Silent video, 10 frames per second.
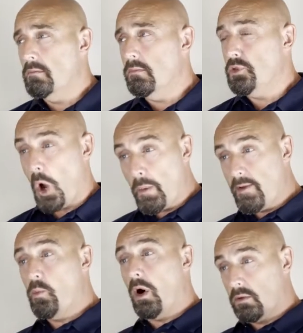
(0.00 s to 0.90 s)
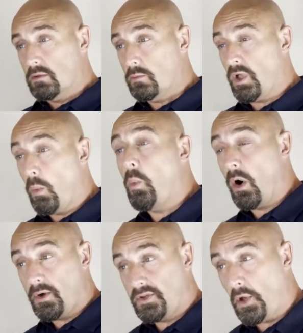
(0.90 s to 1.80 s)
knowing
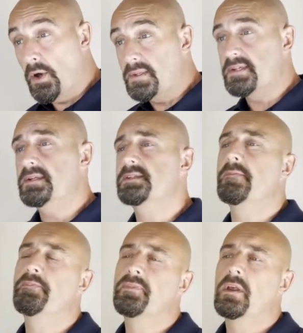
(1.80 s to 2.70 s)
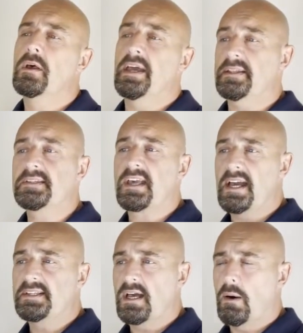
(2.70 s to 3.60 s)
what could hurt us. In this
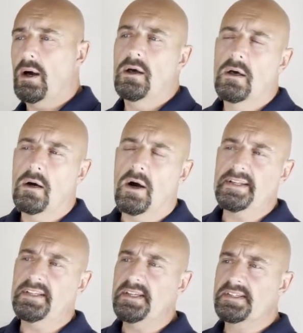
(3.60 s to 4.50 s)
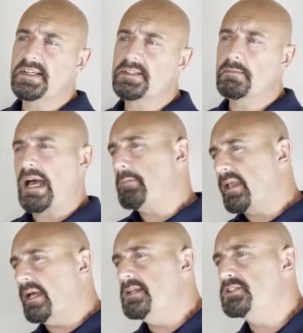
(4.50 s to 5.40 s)
case, our IT systems,
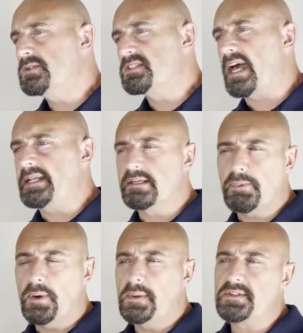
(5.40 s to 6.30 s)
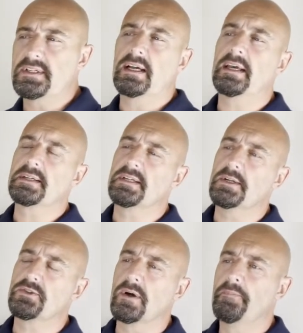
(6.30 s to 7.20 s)
applications, data, personnel,
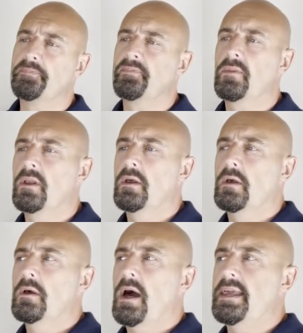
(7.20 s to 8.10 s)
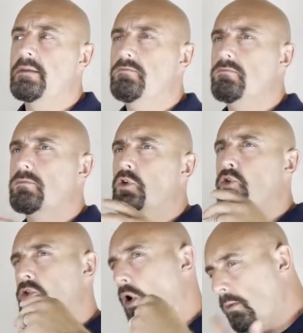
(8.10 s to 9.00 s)
etc. A
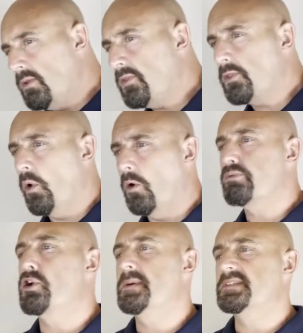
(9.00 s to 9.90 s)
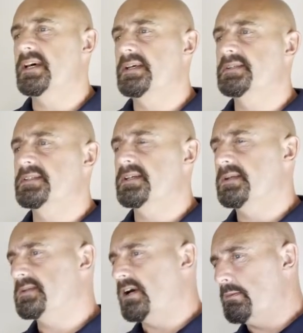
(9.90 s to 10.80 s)
common thought process is that
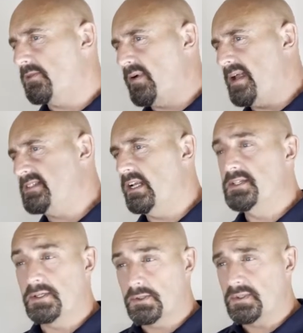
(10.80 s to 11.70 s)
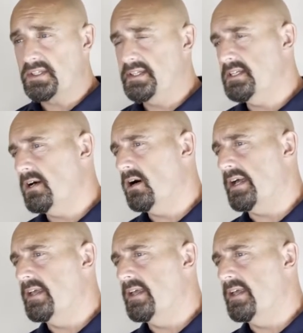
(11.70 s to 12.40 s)
cyber threat intelligence, or CTI,